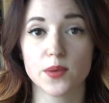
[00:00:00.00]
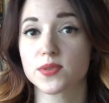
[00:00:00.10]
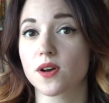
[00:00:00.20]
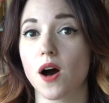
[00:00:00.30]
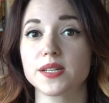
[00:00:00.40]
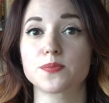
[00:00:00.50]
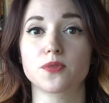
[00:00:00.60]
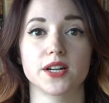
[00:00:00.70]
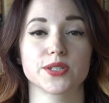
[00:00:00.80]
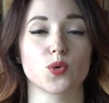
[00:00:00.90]
It was called
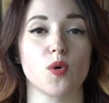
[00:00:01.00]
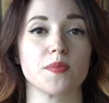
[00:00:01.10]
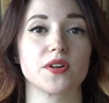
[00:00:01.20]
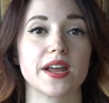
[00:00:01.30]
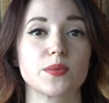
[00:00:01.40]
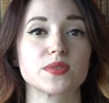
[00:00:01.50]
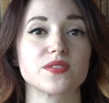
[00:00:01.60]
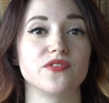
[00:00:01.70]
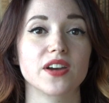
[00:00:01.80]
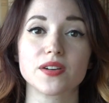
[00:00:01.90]
Project Orbiter, and it was
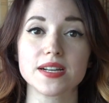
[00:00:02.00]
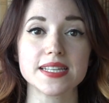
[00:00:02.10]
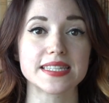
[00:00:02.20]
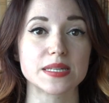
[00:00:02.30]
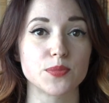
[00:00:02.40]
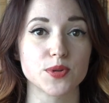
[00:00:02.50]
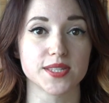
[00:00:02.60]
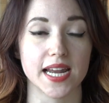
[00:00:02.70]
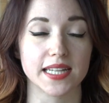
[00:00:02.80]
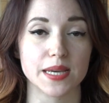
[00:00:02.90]
a very simple
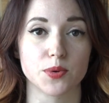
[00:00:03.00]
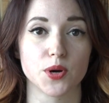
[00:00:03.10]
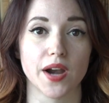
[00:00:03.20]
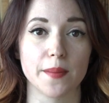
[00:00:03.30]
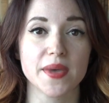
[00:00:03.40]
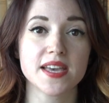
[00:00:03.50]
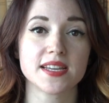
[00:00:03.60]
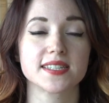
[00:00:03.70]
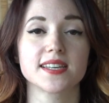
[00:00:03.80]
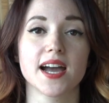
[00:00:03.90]
satellite program
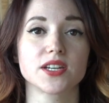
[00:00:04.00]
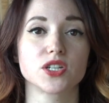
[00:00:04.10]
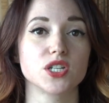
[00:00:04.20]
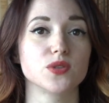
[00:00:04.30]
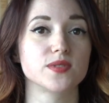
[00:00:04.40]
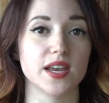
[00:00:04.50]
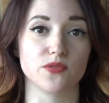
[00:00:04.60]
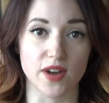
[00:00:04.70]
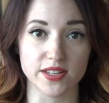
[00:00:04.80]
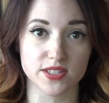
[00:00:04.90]
designed to use a
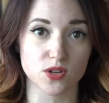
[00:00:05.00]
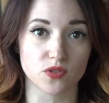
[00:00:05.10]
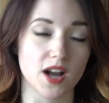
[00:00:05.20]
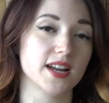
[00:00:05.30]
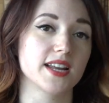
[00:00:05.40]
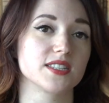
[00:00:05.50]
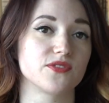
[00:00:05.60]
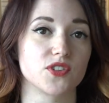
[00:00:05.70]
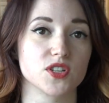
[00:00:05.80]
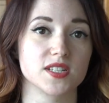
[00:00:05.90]
Redstone rocket as the
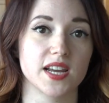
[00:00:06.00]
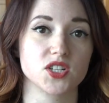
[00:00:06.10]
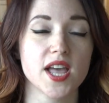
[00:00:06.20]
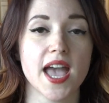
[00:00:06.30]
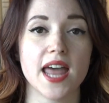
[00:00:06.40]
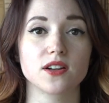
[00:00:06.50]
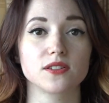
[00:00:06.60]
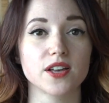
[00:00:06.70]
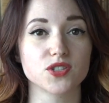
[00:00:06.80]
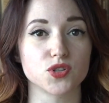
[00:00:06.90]
first stage and
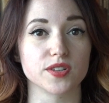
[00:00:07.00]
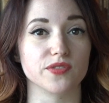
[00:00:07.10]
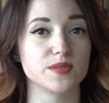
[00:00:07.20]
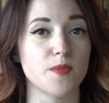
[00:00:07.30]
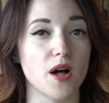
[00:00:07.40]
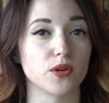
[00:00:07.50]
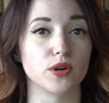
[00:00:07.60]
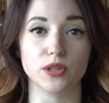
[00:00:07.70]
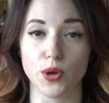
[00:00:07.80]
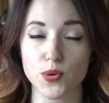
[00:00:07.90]
clusters of
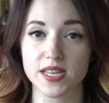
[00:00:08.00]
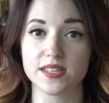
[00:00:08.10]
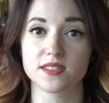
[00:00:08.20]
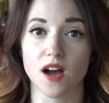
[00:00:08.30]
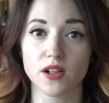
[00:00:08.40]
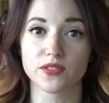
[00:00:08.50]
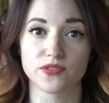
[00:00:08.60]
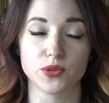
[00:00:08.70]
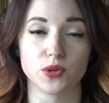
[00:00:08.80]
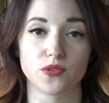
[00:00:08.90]
smaller Loki solid
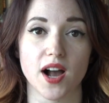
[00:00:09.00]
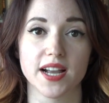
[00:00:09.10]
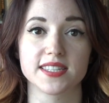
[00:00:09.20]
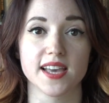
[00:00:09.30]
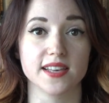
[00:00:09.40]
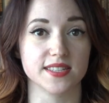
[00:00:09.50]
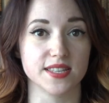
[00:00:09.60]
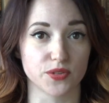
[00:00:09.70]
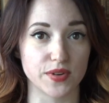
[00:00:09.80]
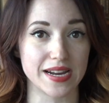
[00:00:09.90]
fuel rockets as
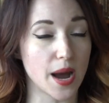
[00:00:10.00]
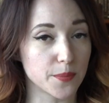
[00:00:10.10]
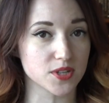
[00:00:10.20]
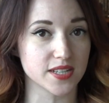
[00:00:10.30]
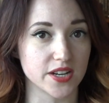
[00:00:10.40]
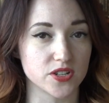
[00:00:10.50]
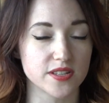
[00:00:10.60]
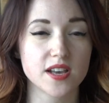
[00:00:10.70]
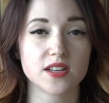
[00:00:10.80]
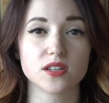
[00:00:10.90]
the three upper
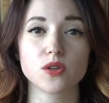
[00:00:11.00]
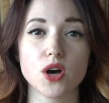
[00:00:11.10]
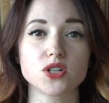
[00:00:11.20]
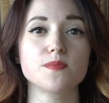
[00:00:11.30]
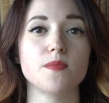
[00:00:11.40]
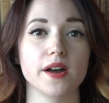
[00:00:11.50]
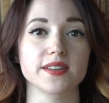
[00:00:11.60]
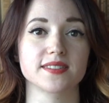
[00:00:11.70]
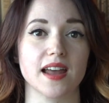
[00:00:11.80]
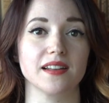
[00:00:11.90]
stages to launch a
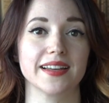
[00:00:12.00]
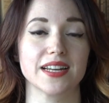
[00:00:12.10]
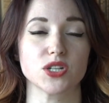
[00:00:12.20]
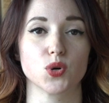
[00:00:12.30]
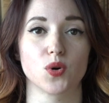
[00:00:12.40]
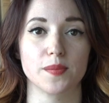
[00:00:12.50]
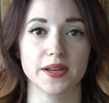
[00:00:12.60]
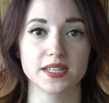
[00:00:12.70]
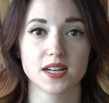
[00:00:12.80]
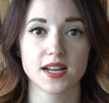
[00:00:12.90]
modest satellite into
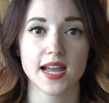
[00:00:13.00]
orbit.